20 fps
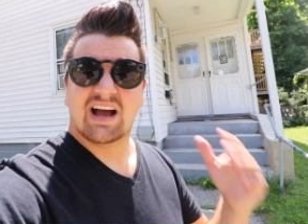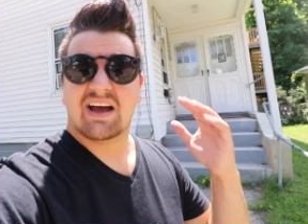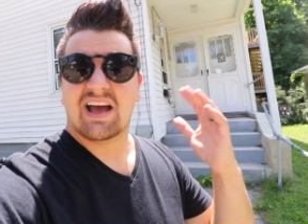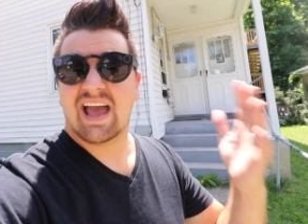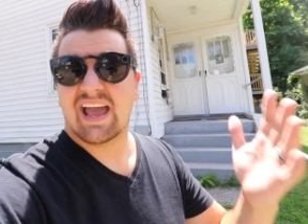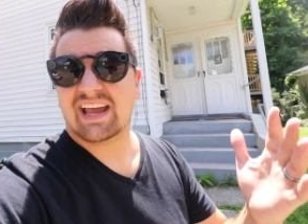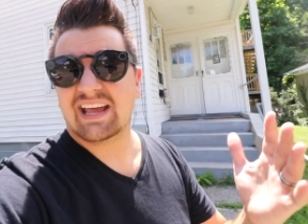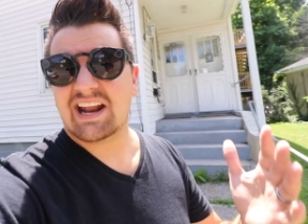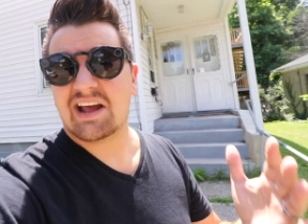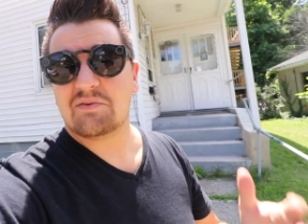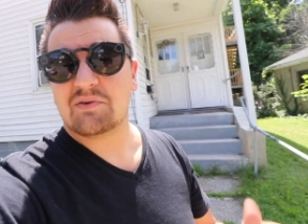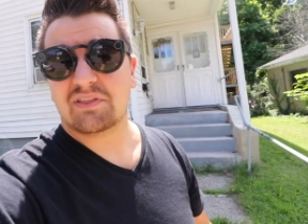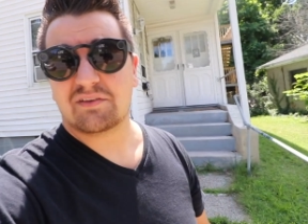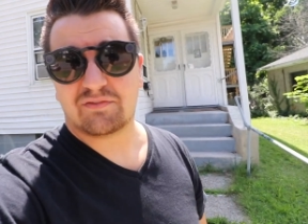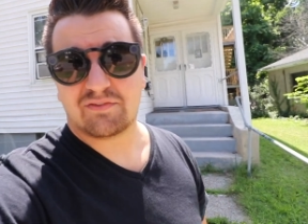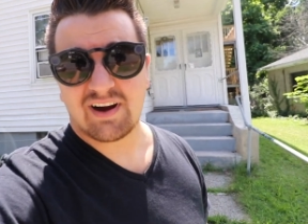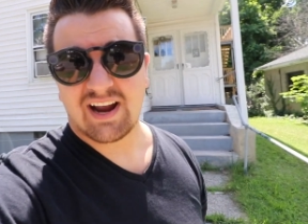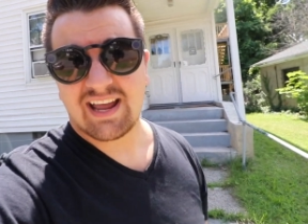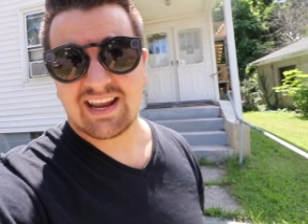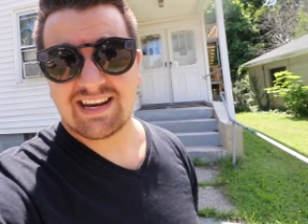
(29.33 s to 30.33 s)
Hanging out with a
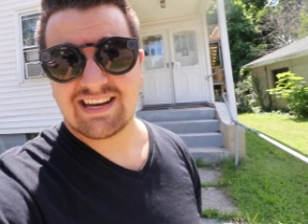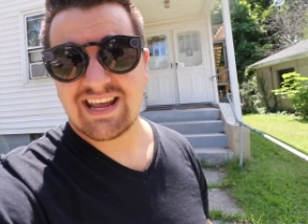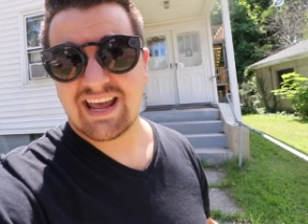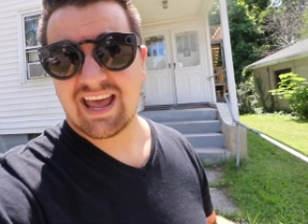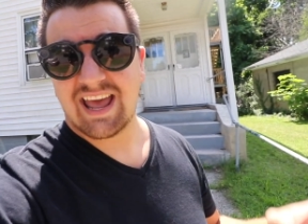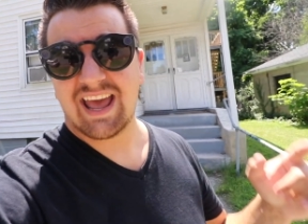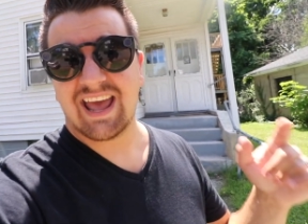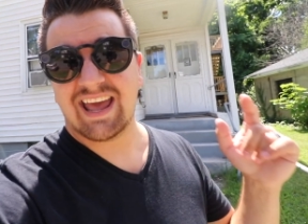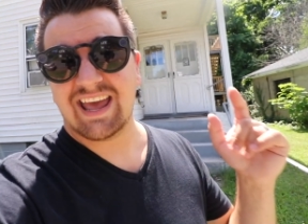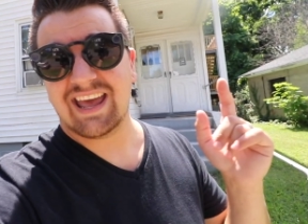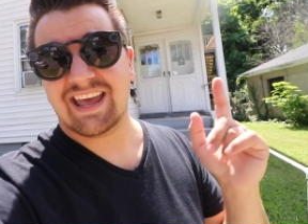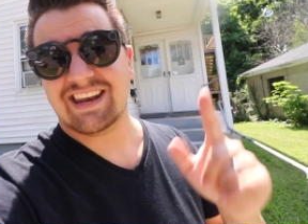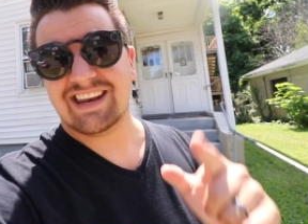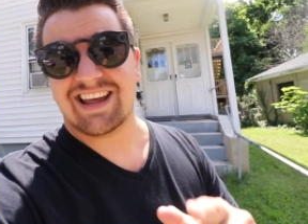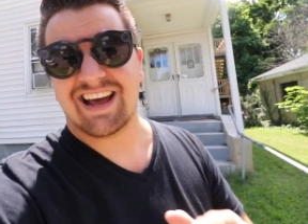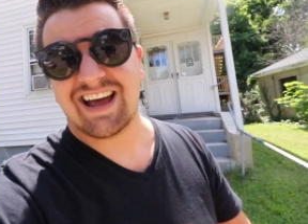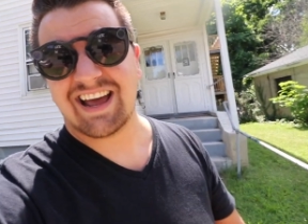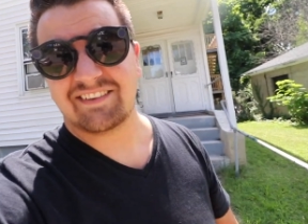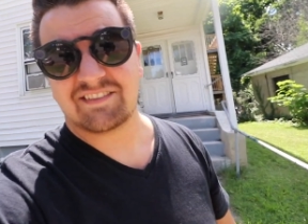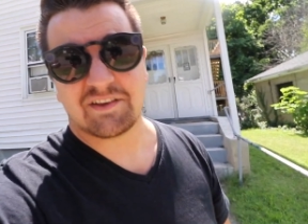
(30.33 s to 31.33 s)
friend, and
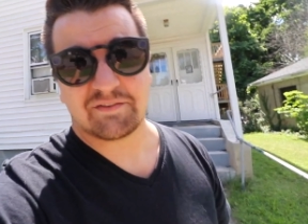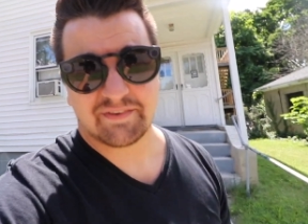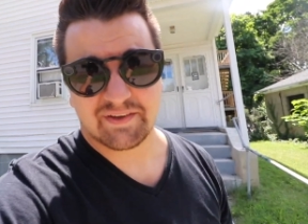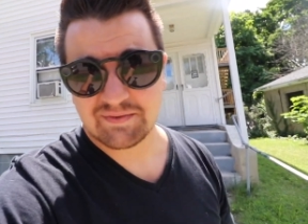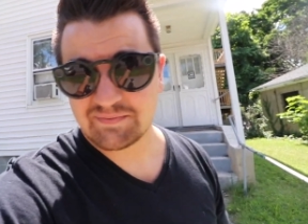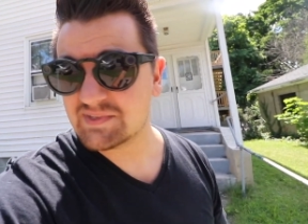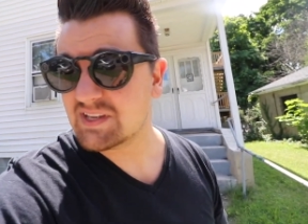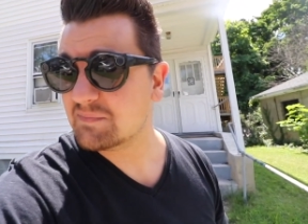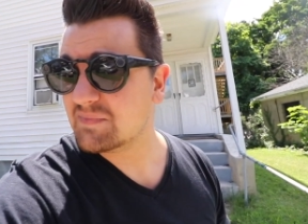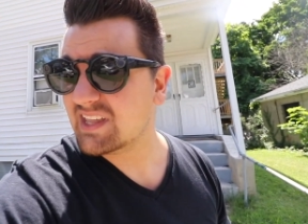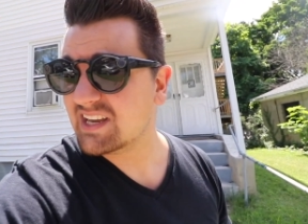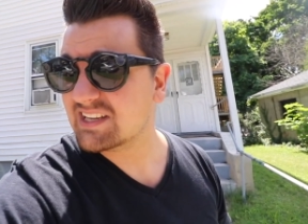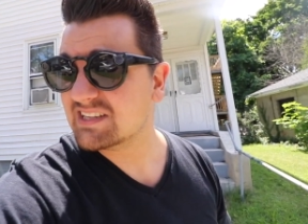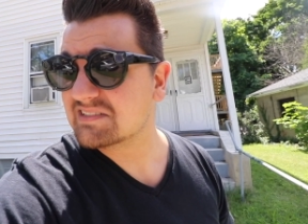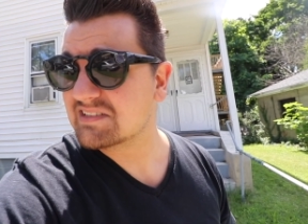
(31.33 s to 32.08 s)
I have to film something,